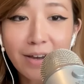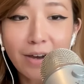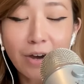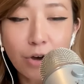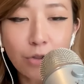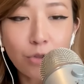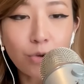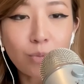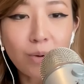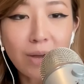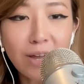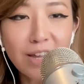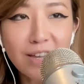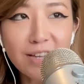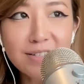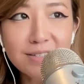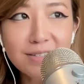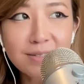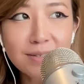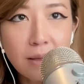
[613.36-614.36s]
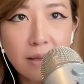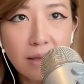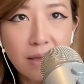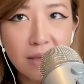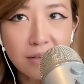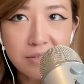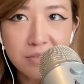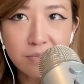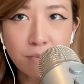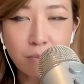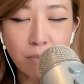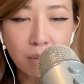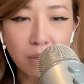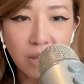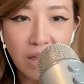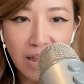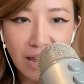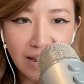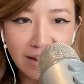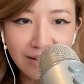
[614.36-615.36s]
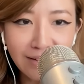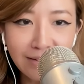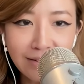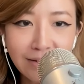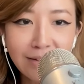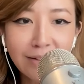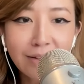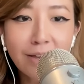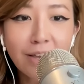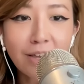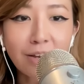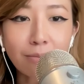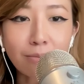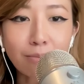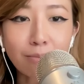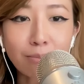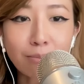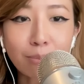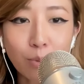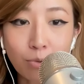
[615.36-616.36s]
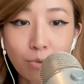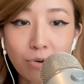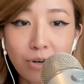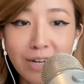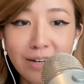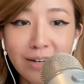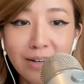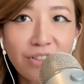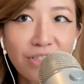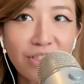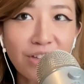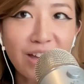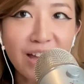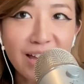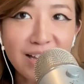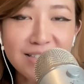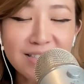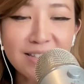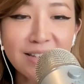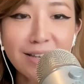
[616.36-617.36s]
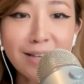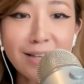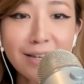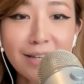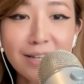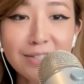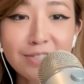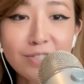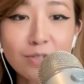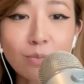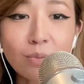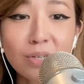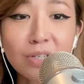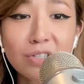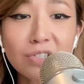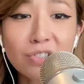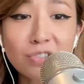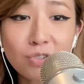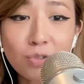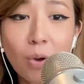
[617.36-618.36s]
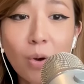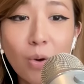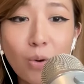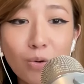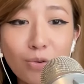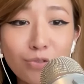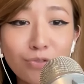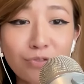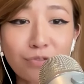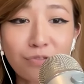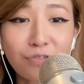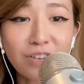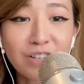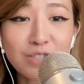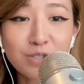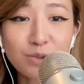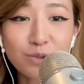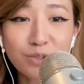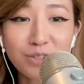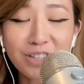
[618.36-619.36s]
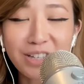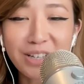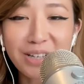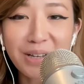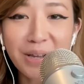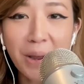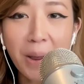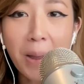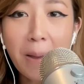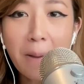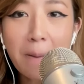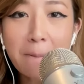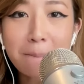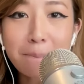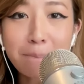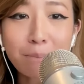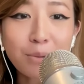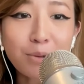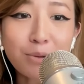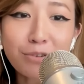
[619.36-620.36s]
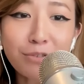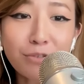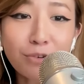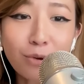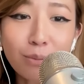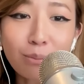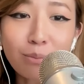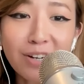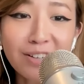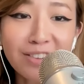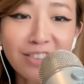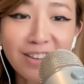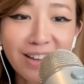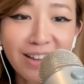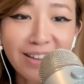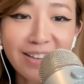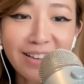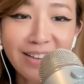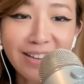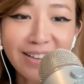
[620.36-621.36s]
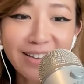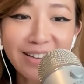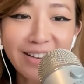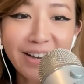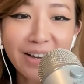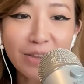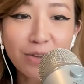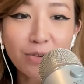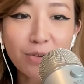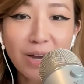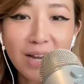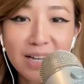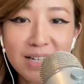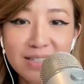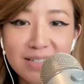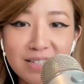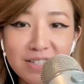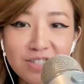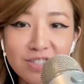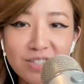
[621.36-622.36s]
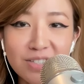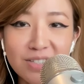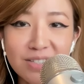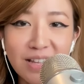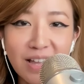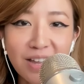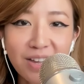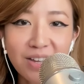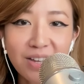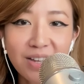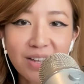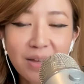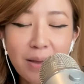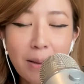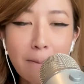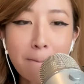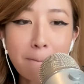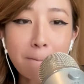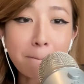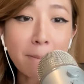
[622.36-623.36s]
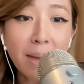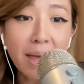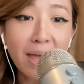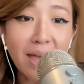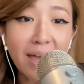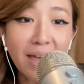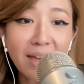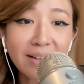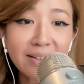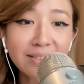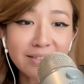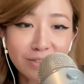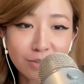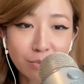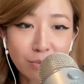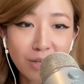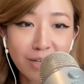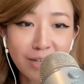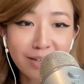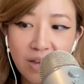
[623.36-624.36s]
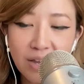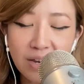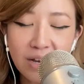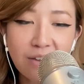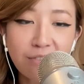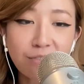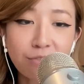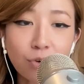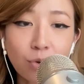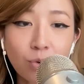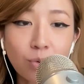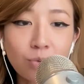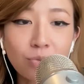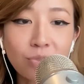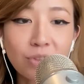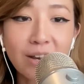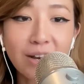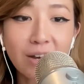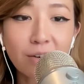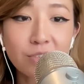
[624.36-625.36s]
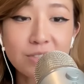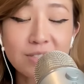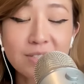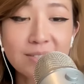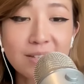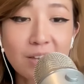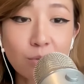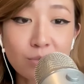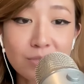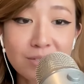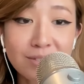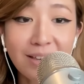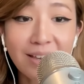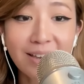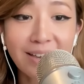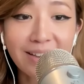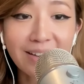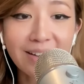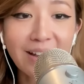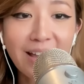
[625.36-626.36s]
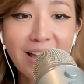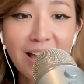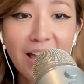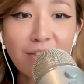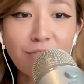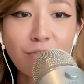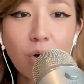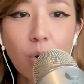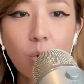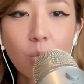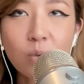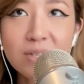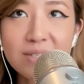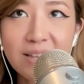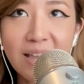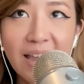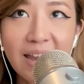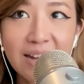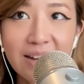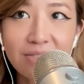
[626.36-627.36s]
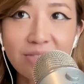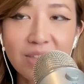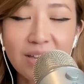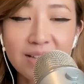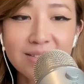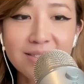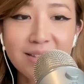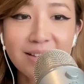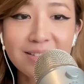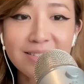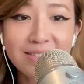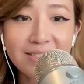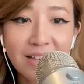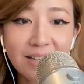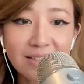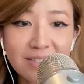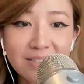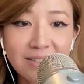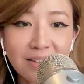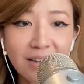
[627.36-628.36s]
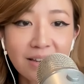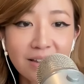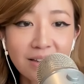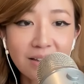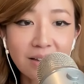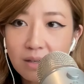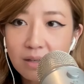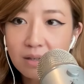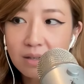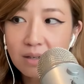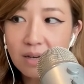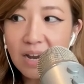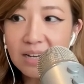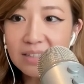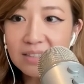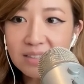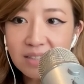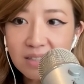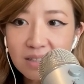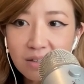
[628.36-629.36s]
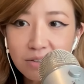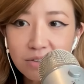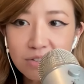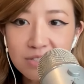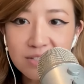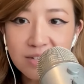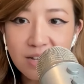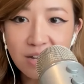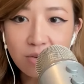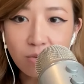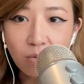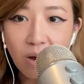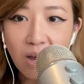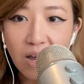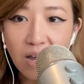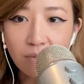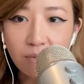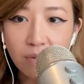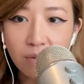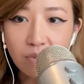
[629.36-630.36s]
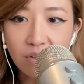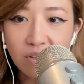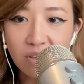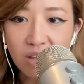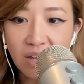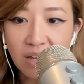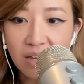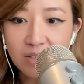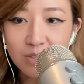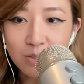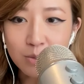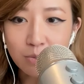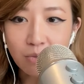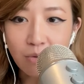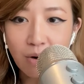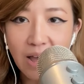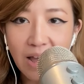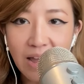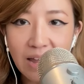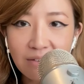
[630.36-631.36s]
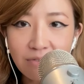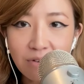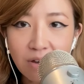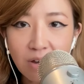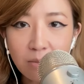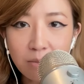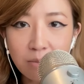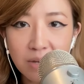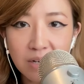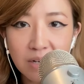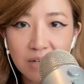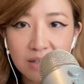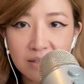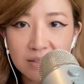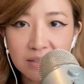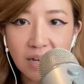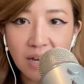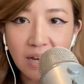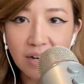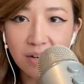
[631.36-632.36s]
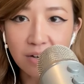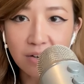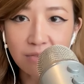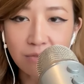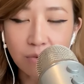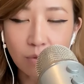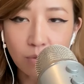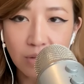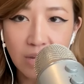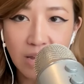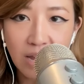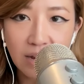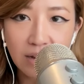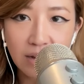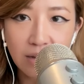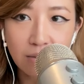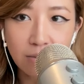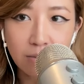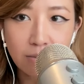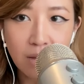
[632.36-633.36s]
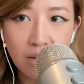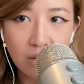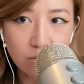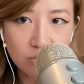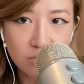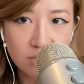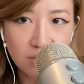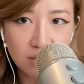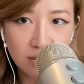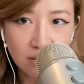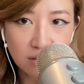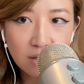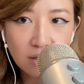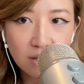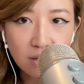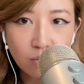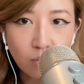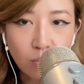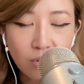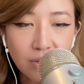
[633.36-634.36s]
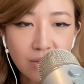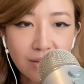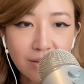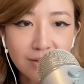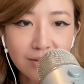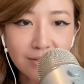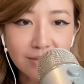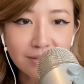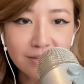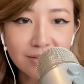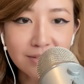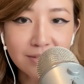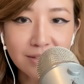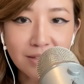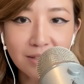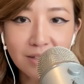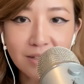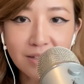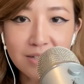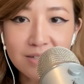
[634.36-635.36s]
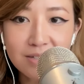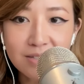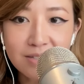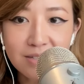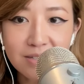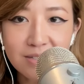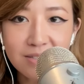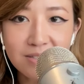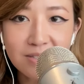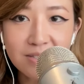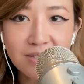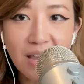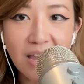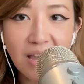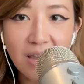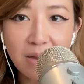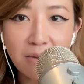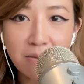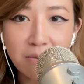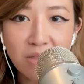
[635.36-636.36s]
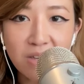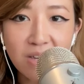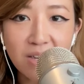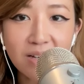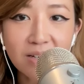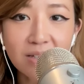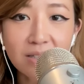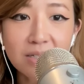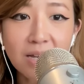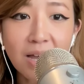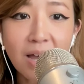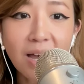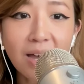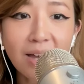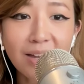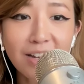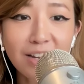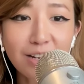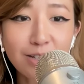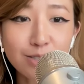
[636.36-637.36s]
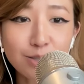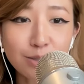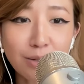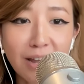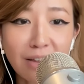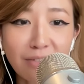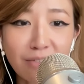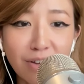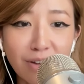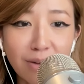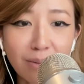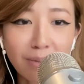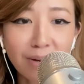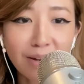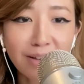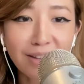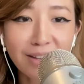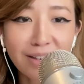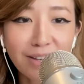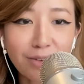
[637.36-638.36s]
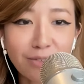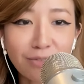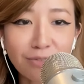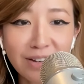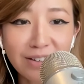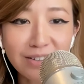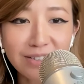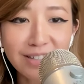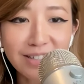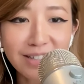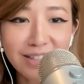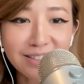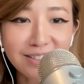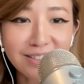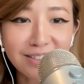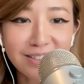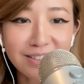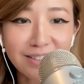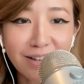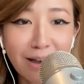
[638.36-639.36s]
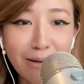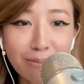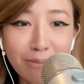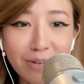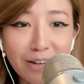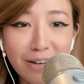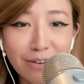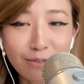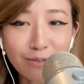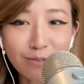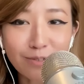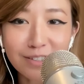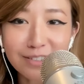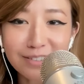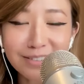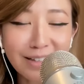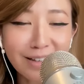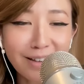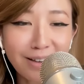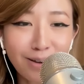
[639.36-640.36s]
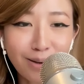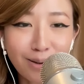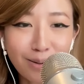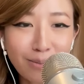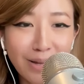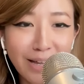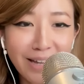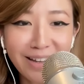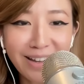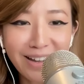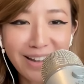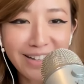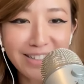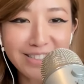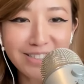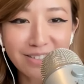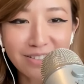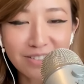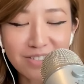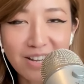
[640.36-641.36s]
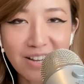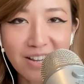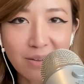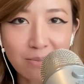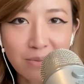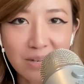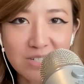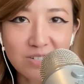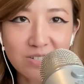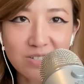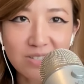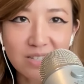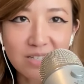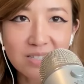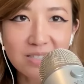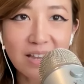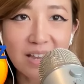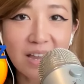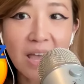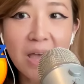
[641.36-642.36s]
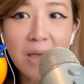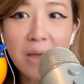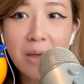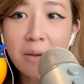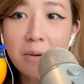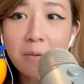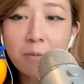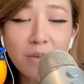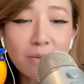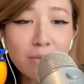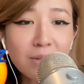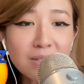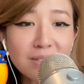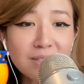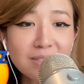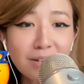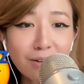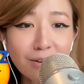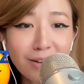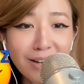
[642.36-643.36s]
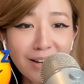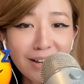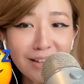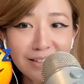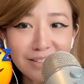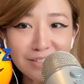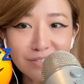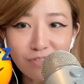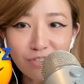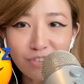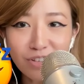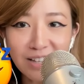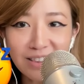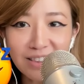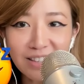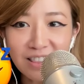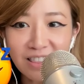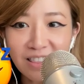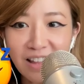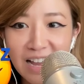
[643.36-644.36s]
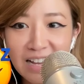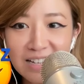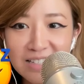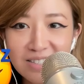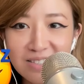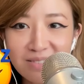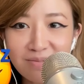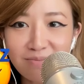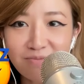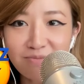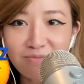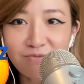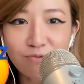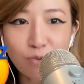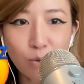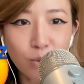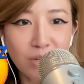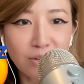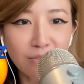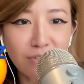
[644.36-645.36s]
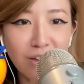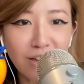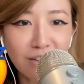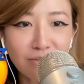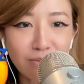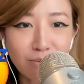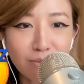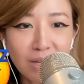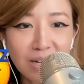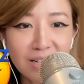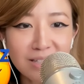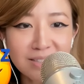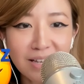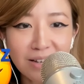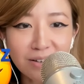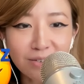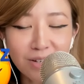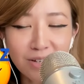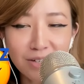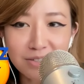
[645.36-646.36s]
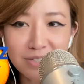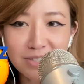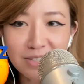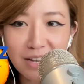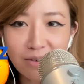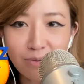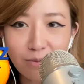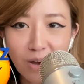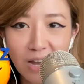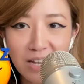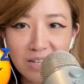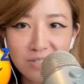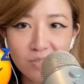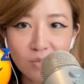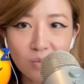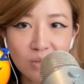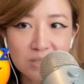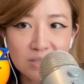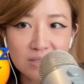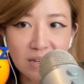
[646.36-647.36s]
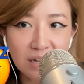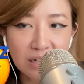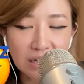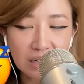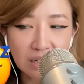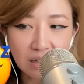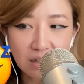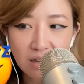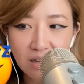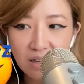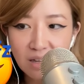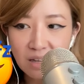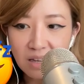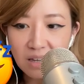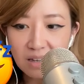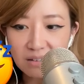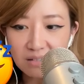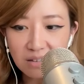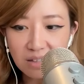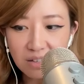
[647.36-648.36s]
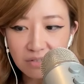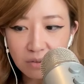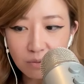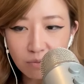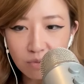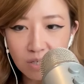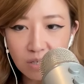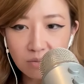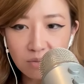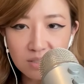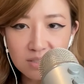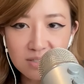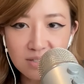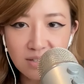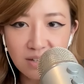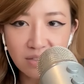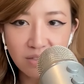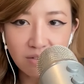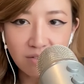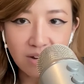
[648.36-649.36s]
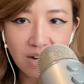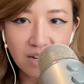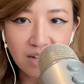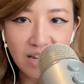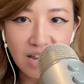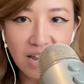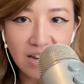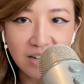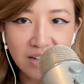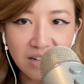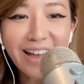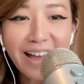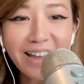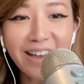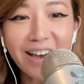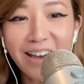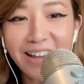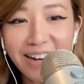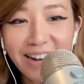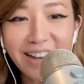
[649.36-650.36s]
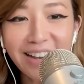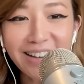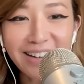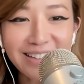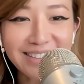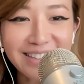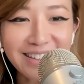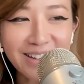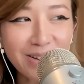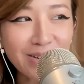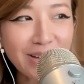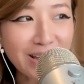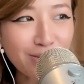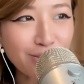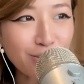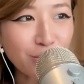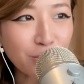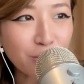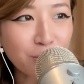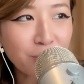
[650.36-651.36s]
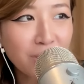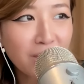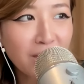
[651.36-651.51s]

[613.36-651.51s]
Otherwise, it's bland and boring. The S E needs to be so visually beautiful and breathtaking. Otherwise, it's just like meh to me. And I've known that ever since I was a kid, I've always hated things like sightseeing. I didn't understand why we would like drive up an entire volcanic mountain where the scene is the same the entire drive up, and then you finally get to the top and everyone's like, oh my gosh, and taking pictures, and it's like, we've been staring at this for like the last forty-five minutes. I don't understand why it's so exciting. And even when I went to like the Grand Canyon, I got out and I was like, okay, cool.